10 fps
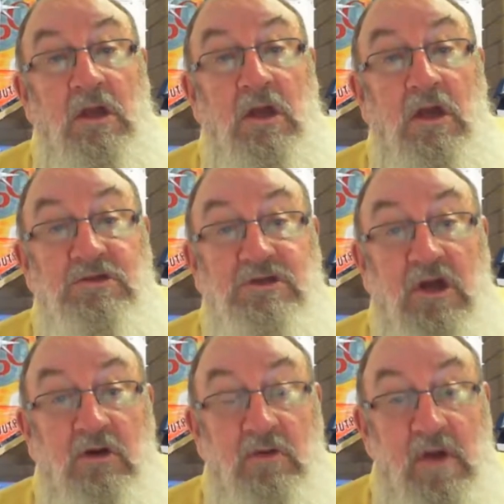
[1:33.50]
So
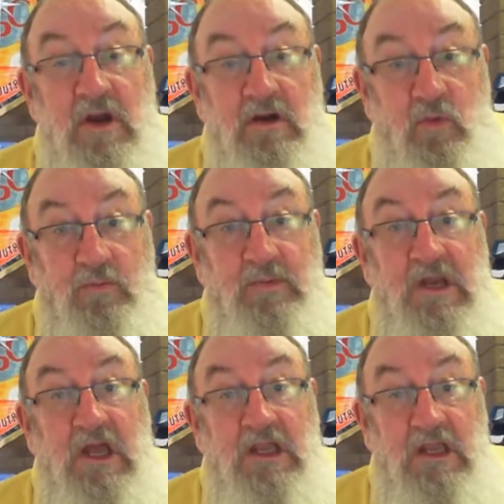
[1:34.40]
a married woman,
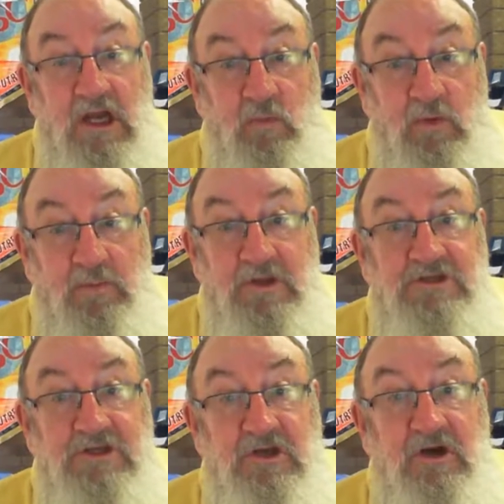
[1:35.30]
a young woman, she
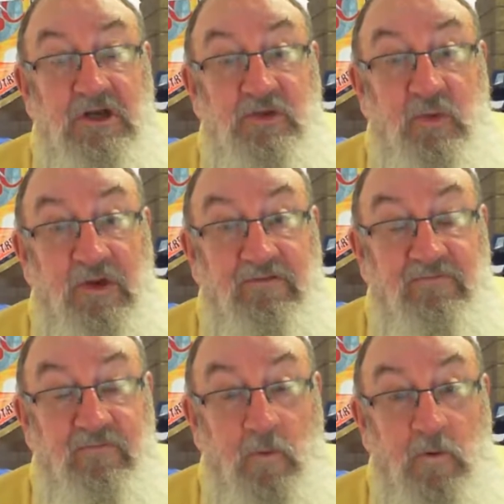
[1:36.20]
died at
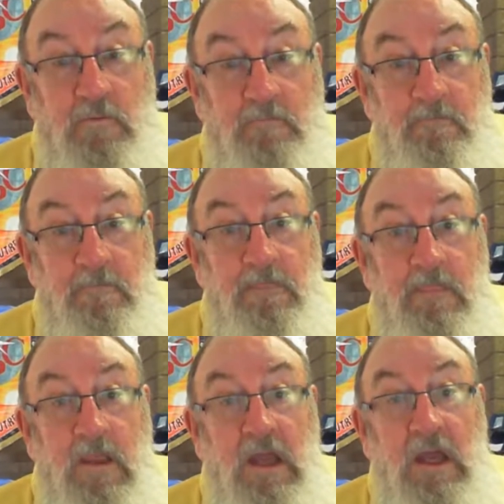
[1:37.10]
24,
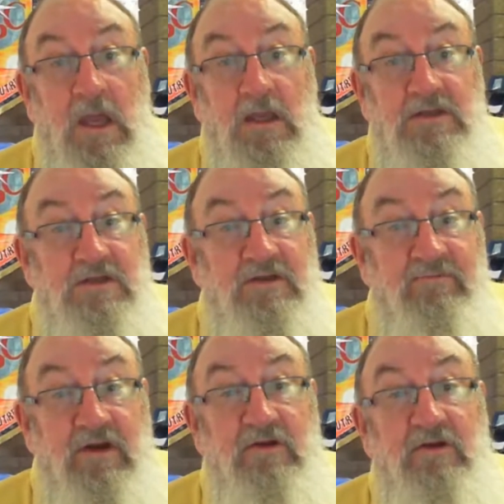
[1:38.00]

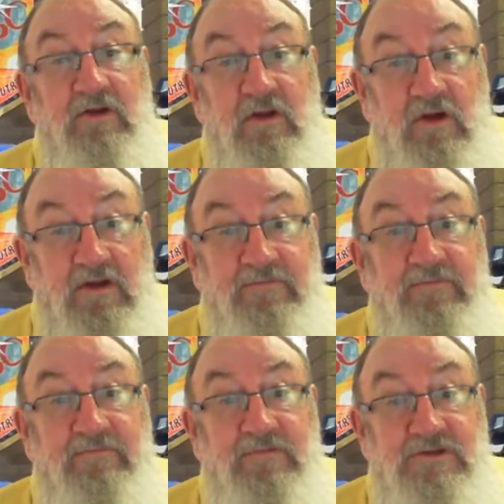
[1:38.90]
devoted her life
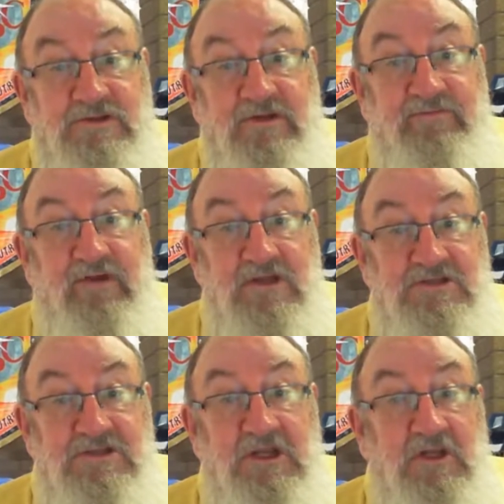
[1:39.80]
to serving the
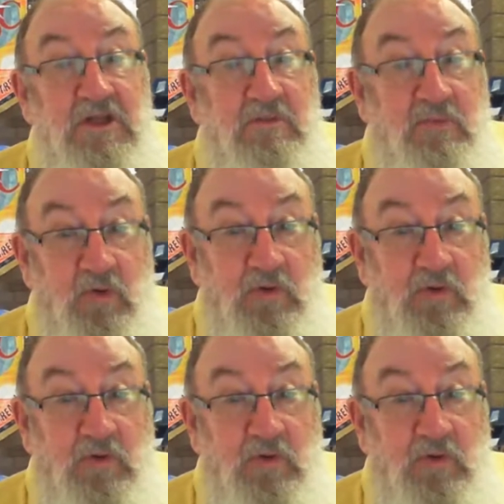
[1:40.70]
sick and the poor.